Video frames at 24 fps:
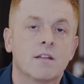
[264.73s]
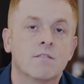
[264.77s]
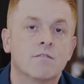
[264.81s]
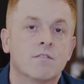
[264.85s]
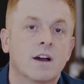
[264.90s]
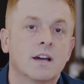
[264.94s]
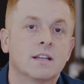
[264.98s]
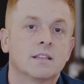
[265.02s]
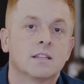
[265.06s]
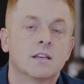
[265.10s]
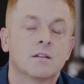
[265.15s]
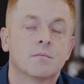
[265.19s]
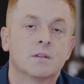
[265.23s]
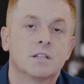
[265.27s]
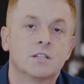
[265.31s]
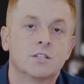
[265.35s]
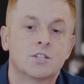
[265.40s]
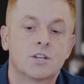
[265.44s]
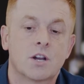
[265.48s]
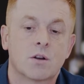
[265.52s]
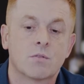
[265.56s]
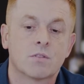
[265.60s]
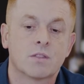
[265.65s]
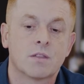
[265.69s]
invite them and
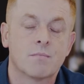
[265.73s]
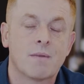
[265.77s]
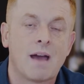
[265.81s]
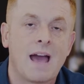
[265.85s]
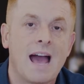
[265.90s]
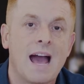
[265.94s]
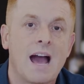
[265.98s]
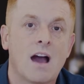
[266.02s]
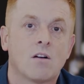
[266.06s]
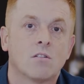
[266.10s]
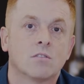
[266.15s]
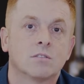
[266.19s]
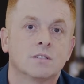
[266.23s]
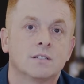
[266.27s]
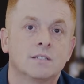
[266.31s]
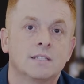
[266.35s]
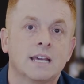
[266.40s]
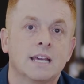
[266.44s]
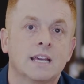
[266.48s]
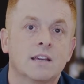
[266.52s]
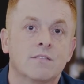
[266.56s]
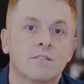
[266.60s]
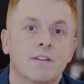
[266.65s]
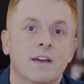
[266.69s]
share with them how to
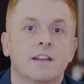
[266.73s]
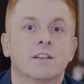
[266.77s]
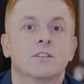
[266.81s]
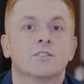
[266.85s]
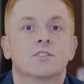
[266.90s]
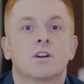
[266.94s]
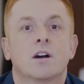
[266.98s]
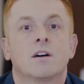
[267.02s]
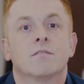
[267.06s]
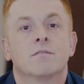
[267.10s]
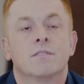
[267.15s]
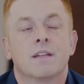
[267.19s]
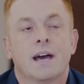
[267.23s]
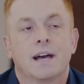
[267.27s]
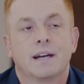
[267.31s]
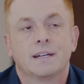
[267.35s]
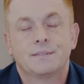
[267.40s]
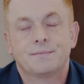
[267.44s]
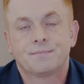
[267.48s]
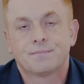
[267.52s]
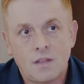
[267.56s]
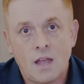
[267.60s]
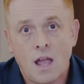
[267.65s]
take advantage of that.